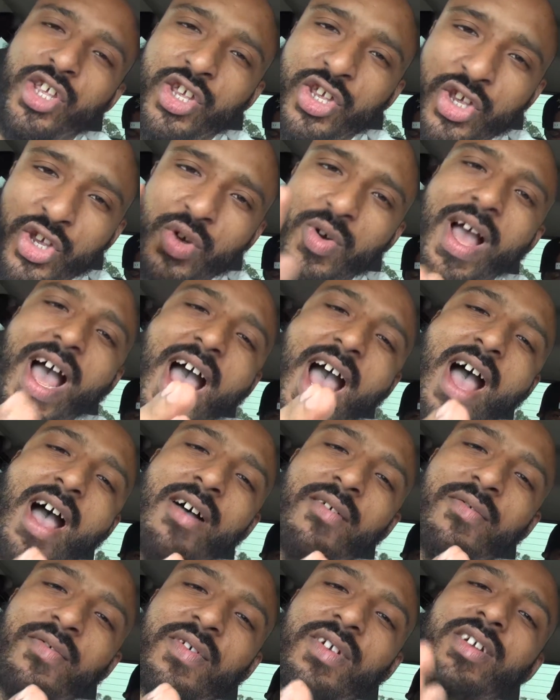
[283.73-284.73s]
You
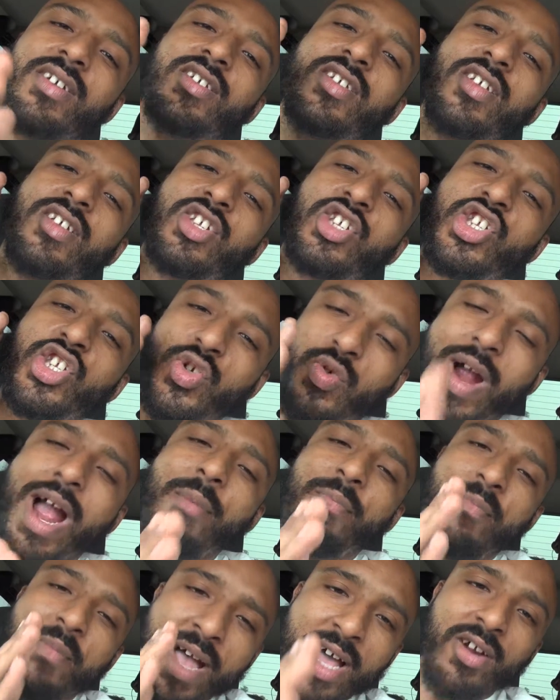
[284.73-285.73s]
have
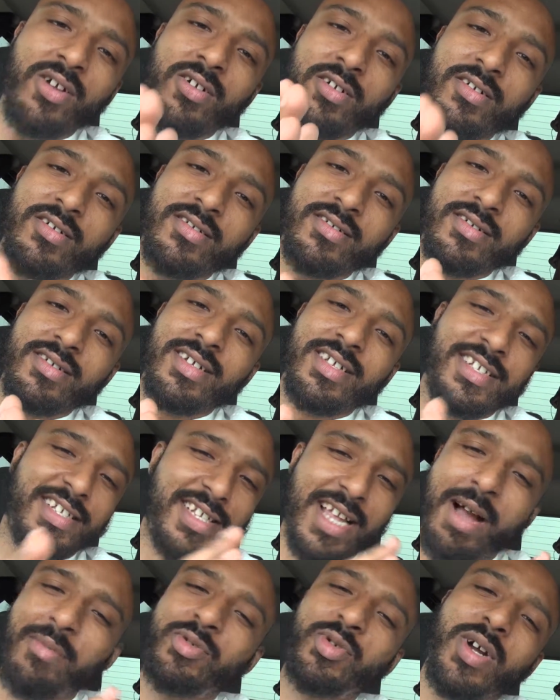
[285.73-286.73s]
scrap metal.
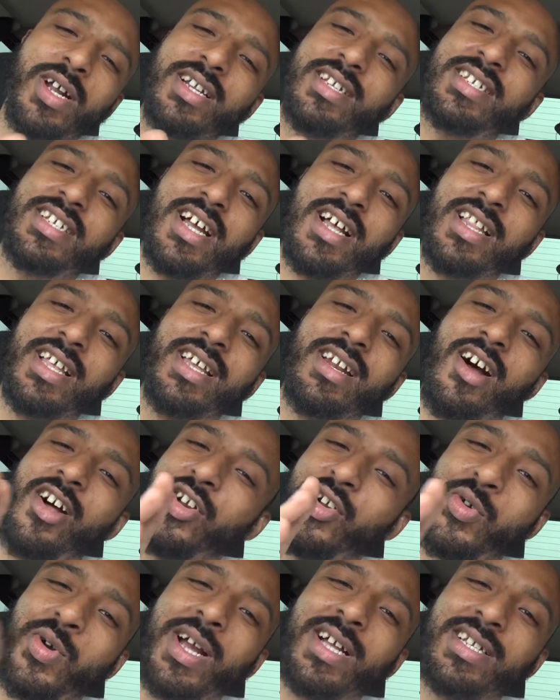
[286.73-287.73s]
Stop trying to sell it on
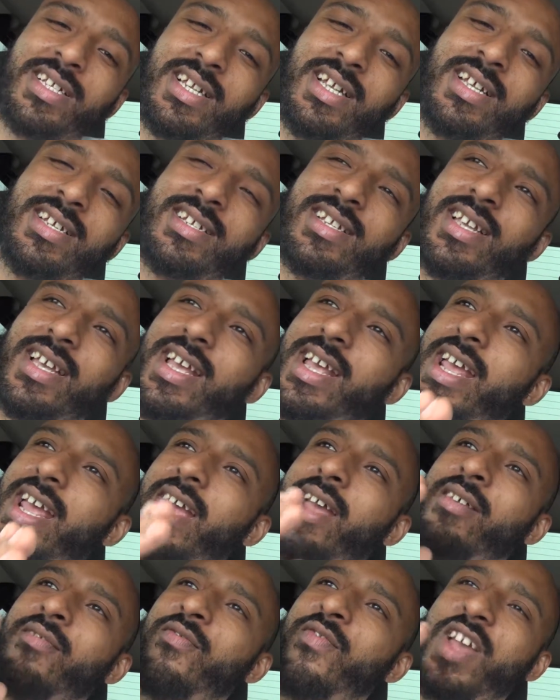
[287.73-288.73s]
Craigslist
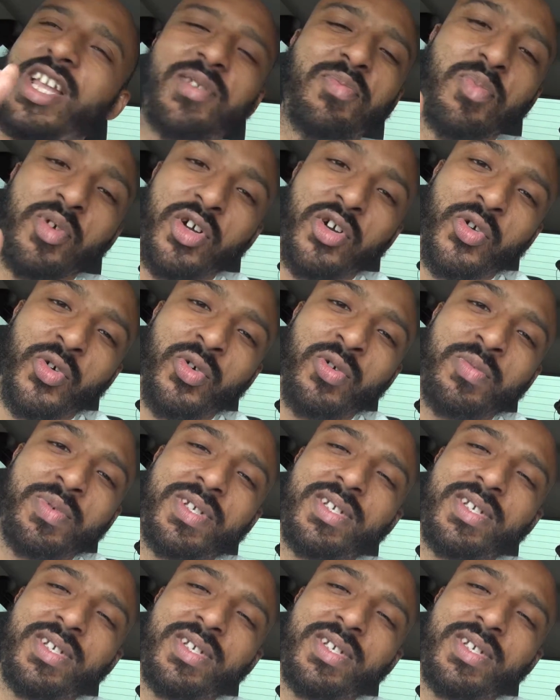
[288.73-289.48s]
and Facebook groups